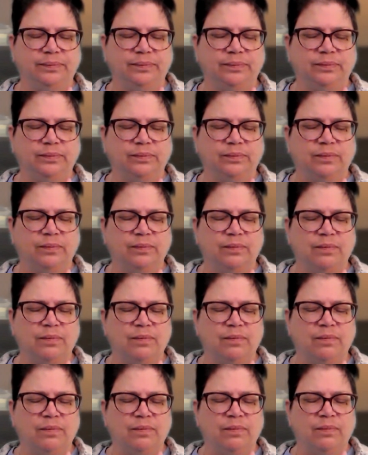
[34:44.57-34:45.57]

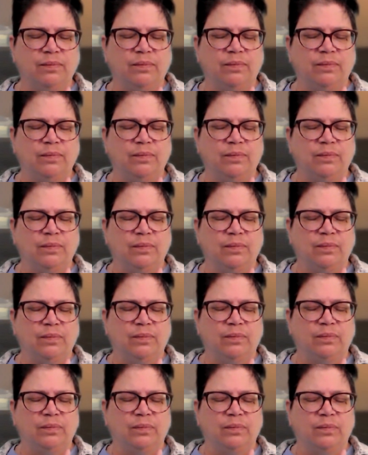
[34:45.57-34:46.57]

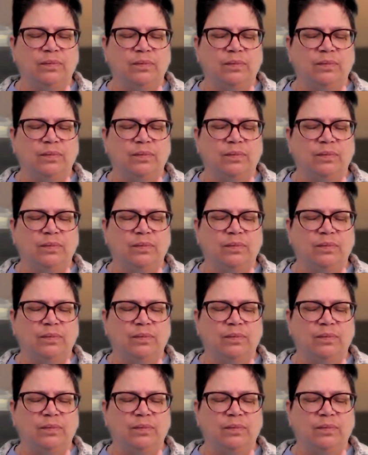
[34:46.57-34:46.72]
Nothing is said.